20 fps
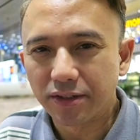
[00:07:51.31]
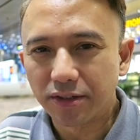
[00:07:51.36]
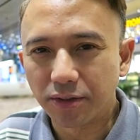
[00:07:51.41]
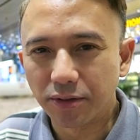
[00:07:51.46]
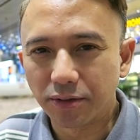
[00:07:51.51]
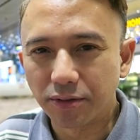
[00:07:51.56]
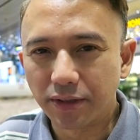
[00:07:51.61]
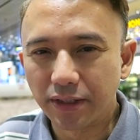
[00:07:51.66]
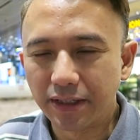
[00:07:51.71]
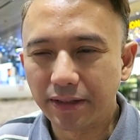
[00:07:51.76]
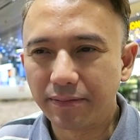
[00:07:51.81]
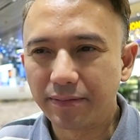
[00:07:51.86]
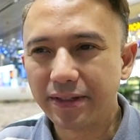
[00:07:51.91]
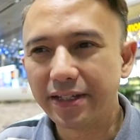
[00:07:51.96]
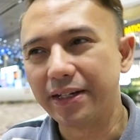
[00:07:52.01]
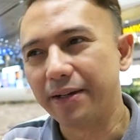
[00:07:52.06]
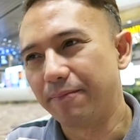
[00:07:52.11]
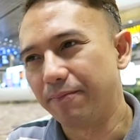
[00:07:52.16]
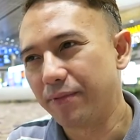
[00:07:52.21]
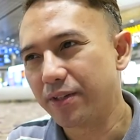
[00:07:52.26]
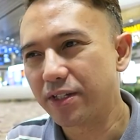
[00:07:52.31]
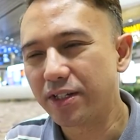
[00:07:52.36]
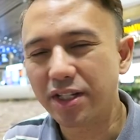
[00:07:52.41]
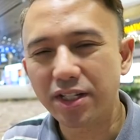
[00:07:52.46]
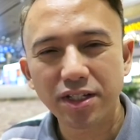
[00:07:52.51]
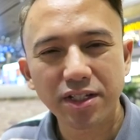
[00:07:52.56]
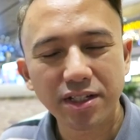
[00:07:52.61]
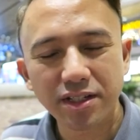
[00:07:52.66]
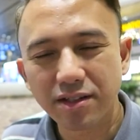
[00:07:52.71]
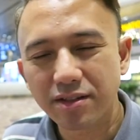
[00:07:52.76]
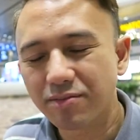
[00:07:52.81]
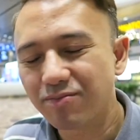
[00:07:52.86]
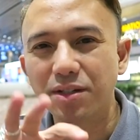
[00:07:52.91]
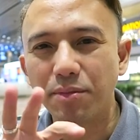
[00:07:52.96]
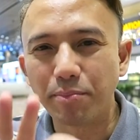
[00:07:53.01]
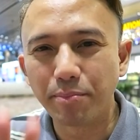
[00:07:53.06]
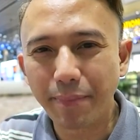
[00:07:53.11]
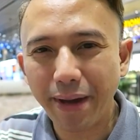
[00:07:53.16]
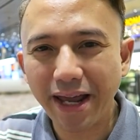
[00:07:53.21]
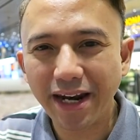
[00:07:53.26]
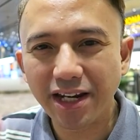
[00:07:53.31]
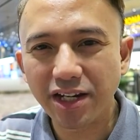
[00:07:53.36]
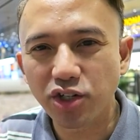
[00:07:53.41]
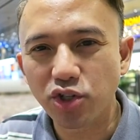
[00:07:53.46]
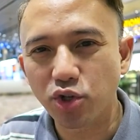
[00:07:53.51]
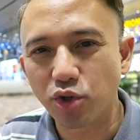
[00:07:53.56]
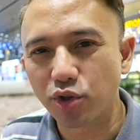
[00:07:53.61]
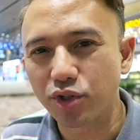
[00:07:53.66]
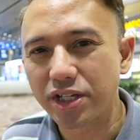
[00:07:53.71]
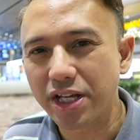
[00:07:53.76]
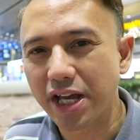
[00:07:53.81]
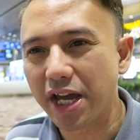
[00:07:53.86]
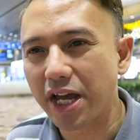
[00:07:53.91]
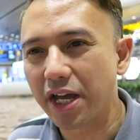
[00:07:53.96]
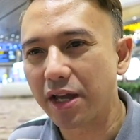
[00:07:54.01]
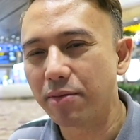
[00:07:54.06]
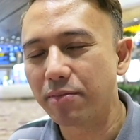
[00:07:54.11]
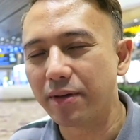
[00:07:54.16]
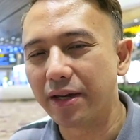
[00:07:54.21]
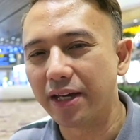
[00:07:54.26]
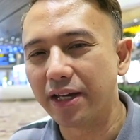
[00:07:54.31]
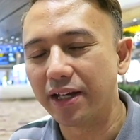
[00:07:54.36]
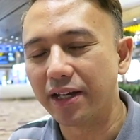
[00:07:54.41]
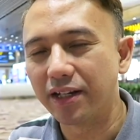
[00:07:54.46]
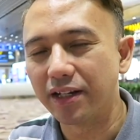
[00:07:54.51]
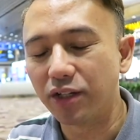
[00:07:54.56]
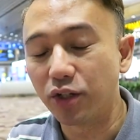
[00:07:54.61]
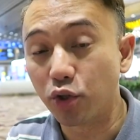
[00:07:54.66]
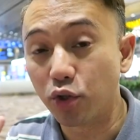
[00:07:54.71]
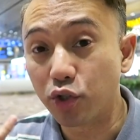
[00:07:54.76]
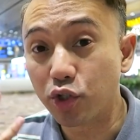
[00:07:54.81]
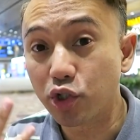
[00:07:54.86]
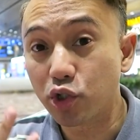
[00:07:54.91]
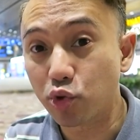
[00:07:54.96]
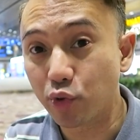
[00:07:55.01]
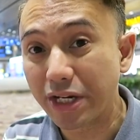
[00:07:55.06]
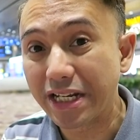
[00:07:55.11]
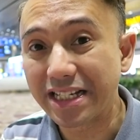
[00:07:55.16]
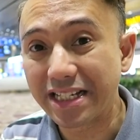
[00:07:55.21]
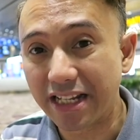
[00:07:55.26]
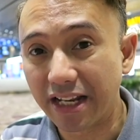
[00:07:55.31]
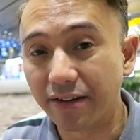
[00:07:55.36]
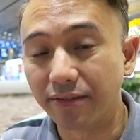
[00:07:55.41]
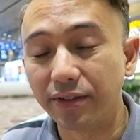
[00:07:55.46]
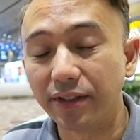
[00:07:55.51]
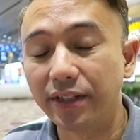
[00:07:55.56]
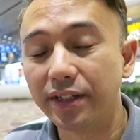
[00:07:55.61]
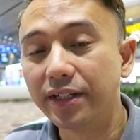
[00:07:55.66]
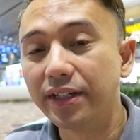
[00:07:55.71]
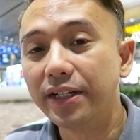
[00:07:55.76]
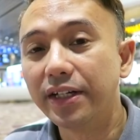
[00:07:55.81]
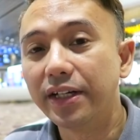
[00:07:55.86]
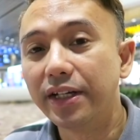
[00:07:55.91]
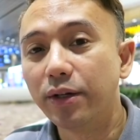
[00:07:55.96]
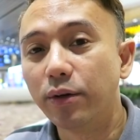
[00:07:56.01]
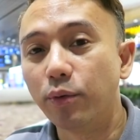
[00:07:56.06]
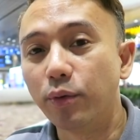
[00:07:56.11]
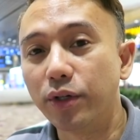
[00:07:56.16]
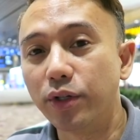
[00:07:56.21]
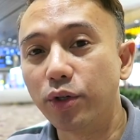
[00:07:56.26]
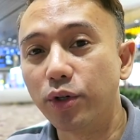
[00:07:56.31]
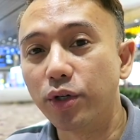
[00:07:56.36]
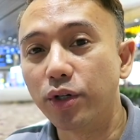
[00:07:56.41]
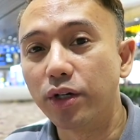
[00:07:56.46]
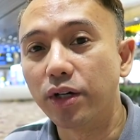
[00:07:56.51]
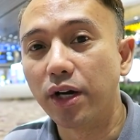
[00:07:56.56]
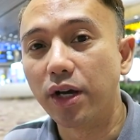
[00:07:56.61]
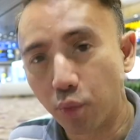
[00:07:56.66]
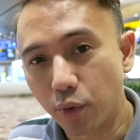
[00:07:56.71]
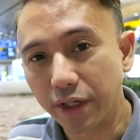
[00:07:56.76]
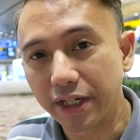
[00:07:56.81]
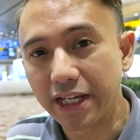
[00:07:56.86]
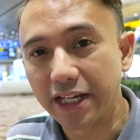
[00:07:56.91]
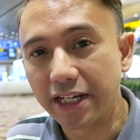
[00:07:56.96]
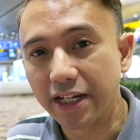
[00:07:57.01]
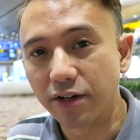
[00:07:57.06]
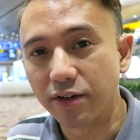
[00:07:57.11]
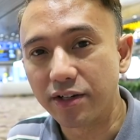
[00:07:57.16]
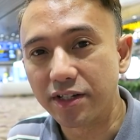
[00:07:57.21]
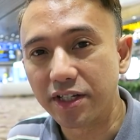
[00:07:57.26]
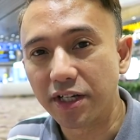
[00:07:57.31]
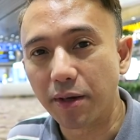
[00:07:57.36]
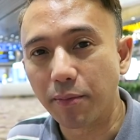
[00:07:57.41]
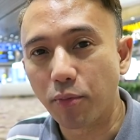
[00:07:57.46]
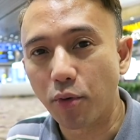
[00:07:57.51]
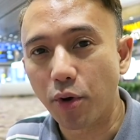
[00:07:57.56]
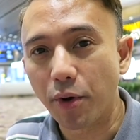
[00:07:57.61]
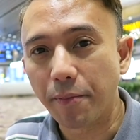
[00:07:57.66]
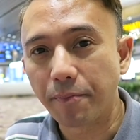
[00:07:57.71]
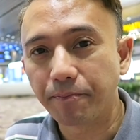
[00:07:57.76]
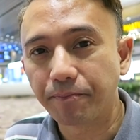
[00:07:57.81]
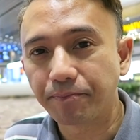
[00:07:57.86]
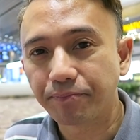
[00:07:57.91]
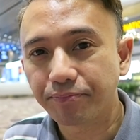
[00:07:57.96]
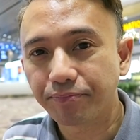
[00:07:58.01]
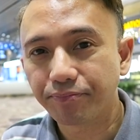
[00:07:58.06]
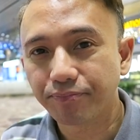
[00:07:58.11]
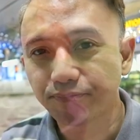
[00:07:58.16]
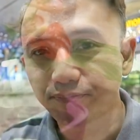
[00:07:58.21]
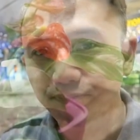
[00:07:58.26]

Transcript: So just manage your time and your stress level when you're working here in Singapore.